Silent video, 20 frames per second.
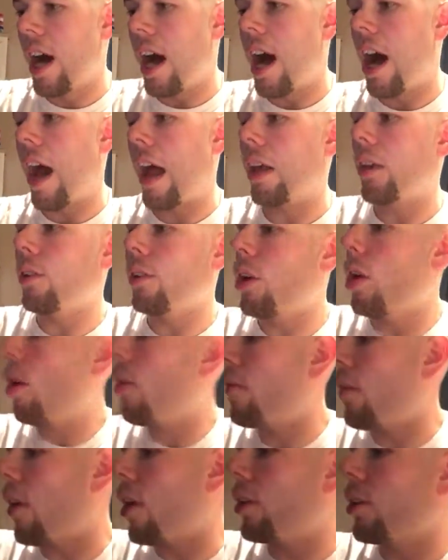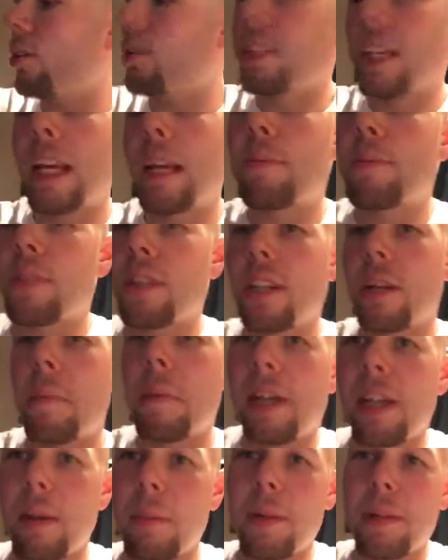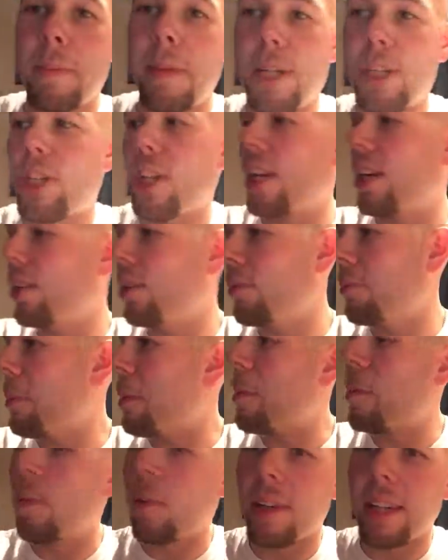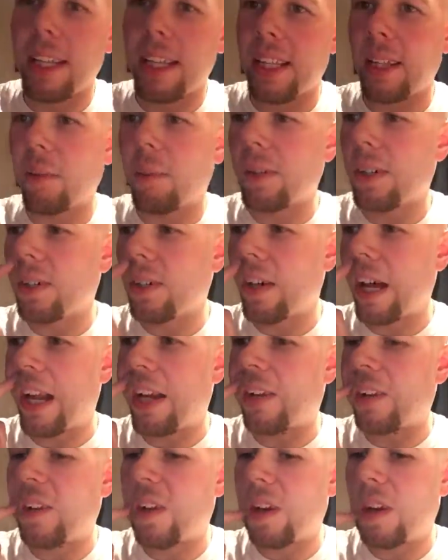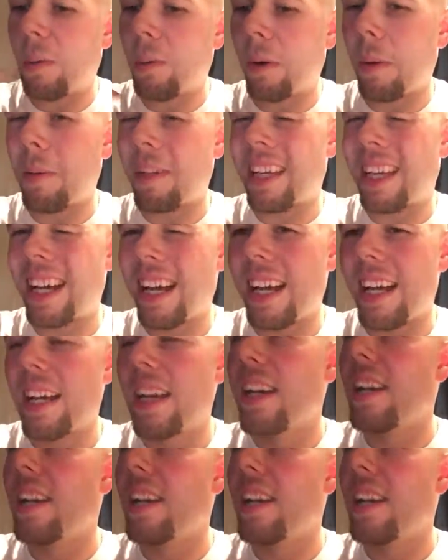I don't know if all those games are going to be coming to my channel. Maybe one day they will. I don't know. Probably not.